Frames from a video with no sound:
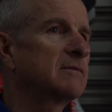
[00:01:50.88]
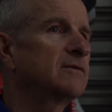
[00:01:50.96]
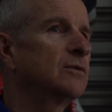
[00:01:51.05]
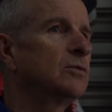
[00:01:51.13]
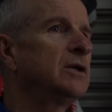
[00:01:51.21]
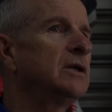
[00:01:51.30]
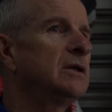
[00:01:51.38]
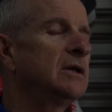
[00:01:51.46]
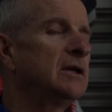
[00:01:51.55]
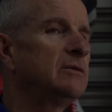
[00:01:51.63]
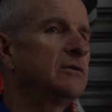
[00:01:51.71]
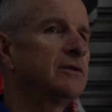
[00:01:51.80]
for Woody.
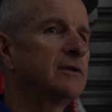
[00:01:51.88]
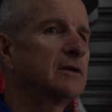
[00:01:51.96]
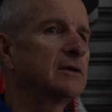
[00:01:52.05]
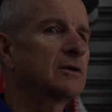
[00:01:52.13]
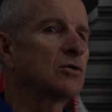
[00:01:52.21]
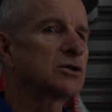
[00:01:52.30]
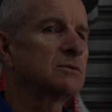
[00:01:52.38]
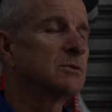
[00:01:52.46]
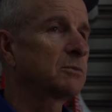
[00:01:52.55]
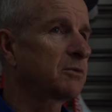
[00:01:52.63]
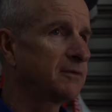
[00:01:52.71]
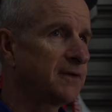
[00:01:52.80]
He was the
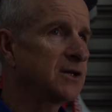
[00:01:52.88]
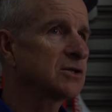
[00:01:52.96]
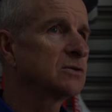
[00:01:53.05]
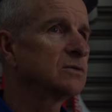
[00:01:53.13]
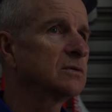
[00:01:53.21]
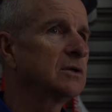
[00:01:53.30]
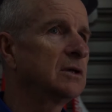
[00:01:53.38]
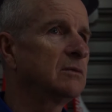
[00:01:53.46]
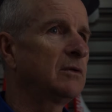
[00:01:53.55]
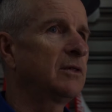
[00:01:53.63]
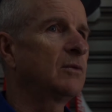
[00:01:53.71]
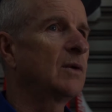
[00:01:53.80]
consummate professional
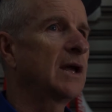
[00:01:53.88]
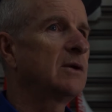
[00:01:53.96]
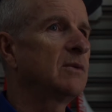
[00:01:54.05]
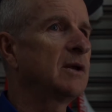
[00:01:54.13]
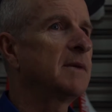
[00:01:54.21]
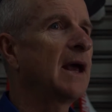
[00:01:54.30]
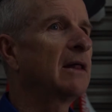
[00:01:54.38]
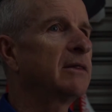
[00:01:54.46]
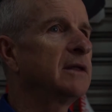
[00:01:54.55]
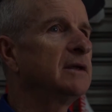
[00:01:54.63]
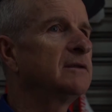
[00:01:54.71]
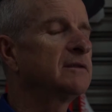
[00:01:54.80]
with the way he went about
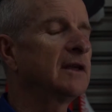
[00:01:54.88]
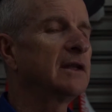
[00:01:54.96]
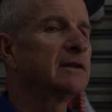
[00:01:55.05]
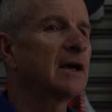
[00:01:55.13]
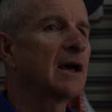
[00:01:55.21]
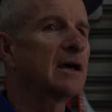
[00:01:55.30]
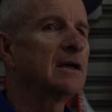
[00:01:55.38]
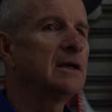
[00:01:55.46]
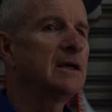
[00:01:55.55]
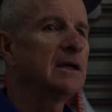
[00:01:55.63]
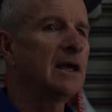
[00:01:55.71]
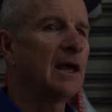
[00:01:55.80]
things, and
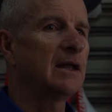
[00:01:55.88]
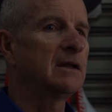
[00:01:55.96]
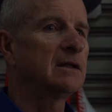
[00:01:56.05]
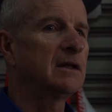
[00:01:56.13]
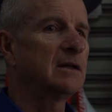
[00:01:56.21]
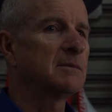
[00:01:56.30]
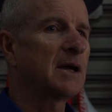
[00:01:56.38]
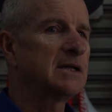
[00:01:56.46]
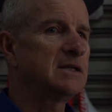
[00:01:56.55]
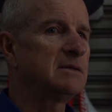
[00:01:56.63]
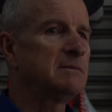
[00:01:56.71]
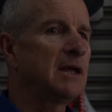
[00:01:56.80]
an
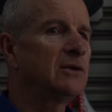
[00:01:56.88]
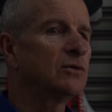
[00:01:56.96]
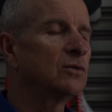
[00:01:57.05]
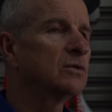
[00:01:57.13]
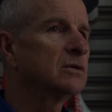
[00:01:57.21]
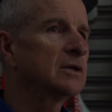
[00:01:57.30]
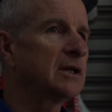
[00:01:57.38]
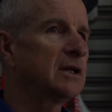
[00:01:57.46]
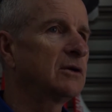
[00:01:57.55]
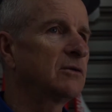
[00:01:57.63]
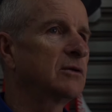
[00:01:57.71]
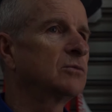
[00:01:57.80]
amazing mentor, an
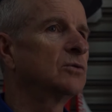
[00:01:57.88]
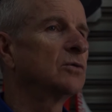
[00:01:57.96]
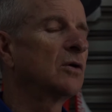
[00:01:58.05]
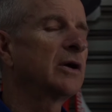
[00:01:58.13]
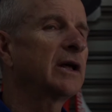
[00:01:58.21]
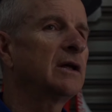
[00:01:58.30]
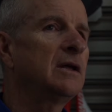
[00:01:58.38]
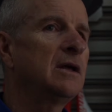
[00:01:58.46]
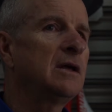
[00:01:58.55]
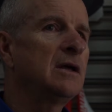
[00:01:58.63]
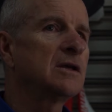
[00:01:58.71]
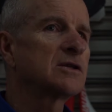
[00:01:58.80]
incredible rider.
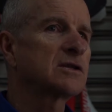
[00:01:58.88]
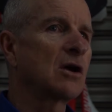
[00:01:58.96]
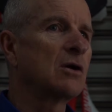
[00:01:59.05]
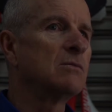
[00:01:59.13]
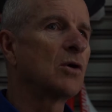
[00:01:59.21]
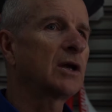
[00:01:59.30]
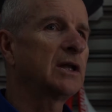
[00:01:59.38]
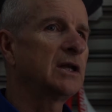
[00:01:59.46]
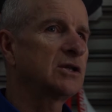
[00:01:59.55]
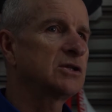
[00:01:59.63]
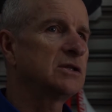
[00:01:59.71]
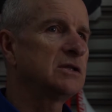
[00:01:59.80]
So my
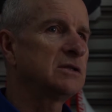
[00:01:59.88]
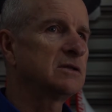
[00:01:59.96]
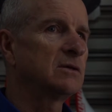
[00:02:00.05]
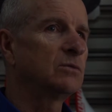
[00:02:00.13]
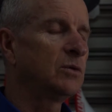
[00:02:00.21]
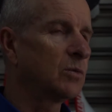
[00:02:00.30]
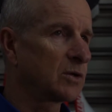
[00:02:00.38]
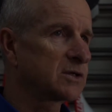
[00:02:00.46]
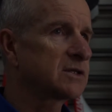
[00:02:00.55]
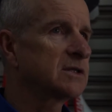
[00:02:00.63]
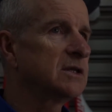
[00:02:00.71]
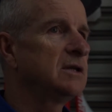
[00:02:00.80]
connection is that we want
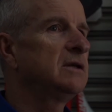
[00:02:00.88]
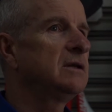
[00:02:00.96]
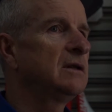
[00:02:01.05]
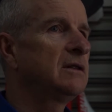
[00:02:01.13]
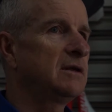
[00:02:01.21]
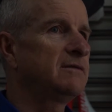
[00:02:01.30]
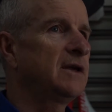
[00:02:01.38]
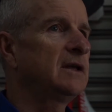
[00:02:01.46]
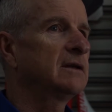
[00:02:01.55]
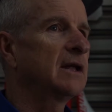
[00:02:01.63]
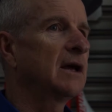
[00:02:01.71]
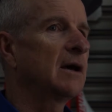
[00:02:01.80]
to see the
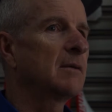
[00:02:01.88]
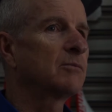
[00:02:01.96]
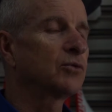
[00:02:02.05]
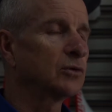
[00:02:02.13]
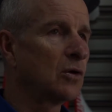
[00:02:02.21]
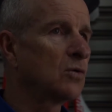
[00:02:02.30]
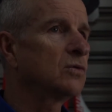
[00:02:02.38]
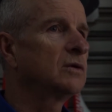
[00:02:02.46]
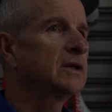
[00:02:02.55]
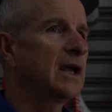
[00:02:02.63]
event prolonged